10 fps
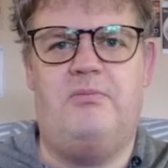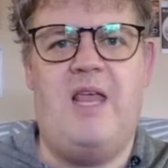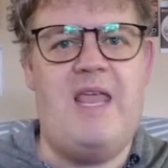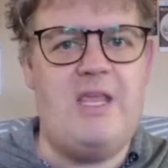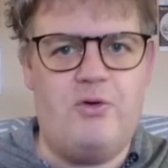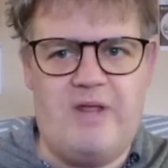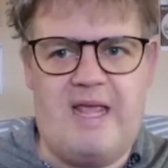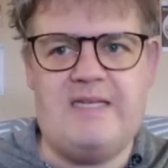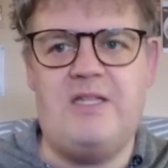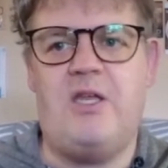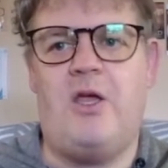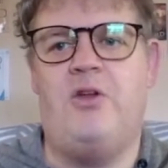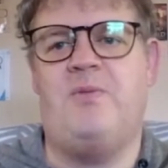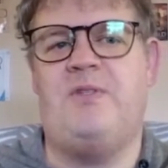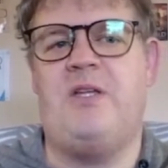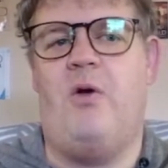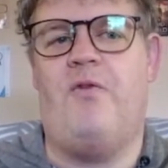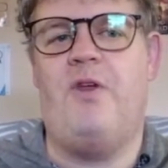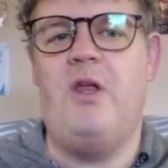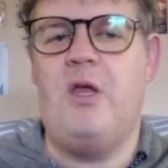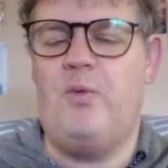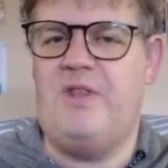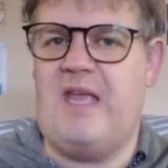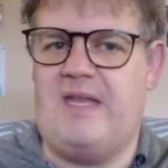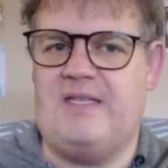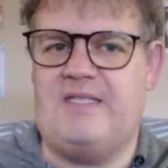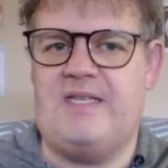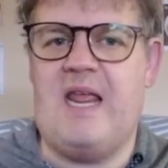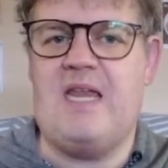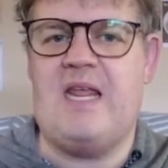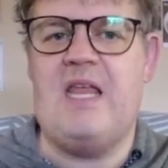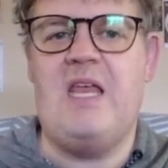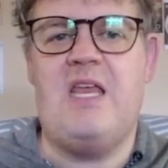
He created the code himself, with the understanding